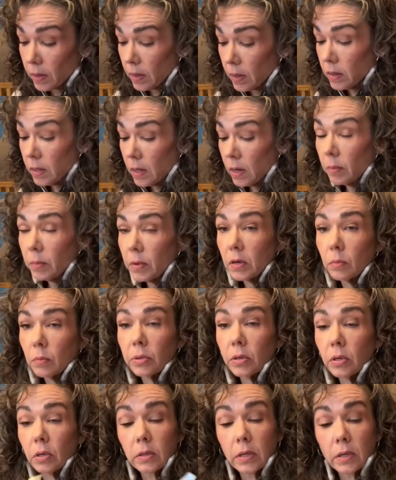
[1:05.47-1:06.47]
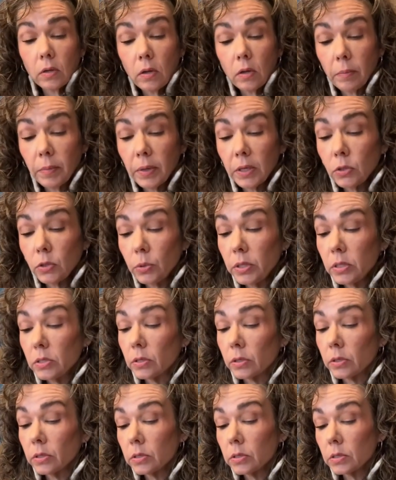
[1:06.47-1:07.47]
And then I'm going to put a little on my
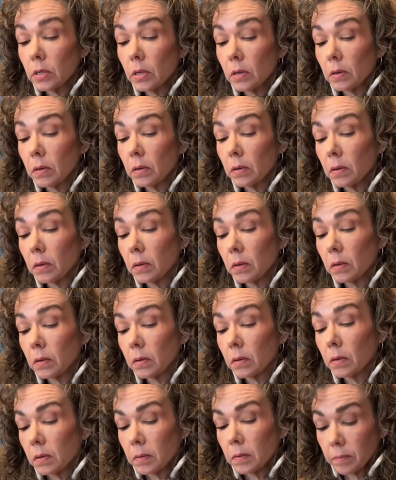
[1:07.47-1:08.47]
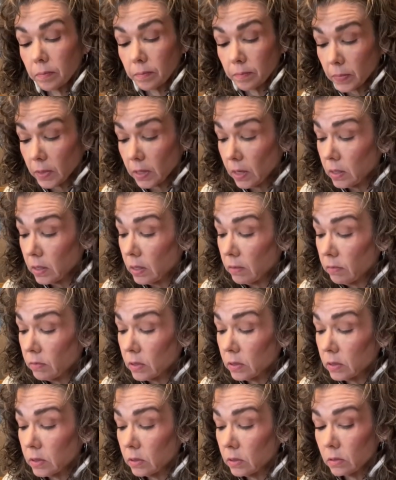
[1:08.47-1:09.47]
tweezers and give it
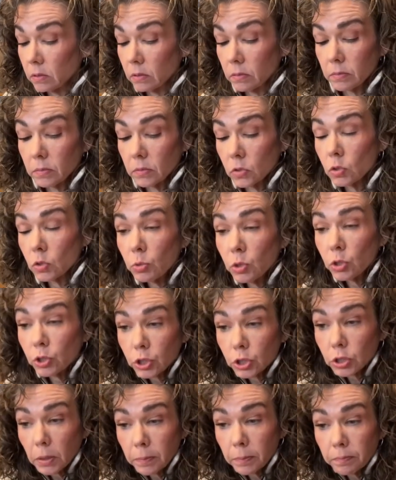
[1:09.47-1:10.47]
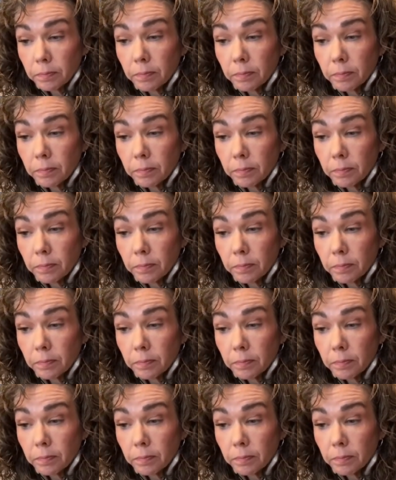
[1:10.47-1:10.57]
a little smoosh.